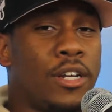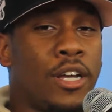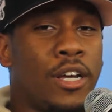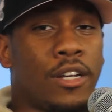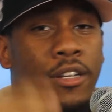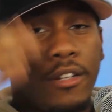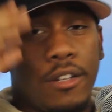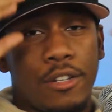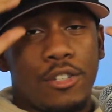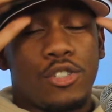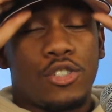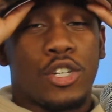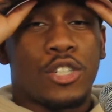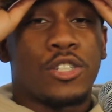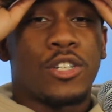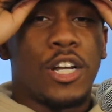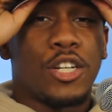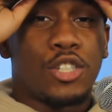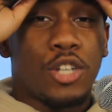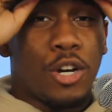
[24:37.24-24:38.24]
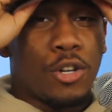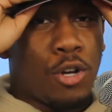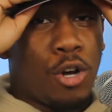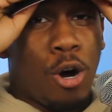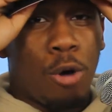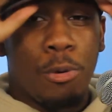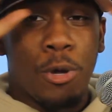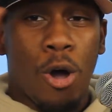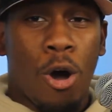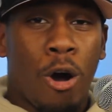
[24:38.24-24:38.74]
in. Just to let y'all
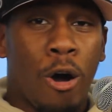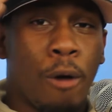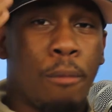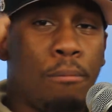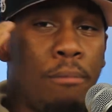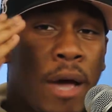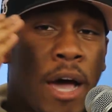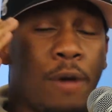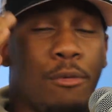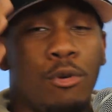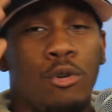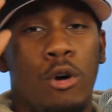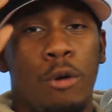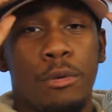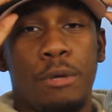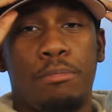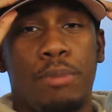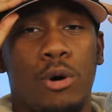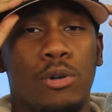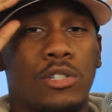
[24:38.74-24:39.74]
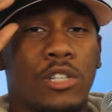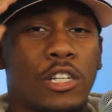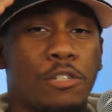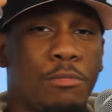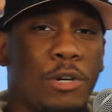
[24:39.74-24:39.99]
know, we are back. We're going to be posting as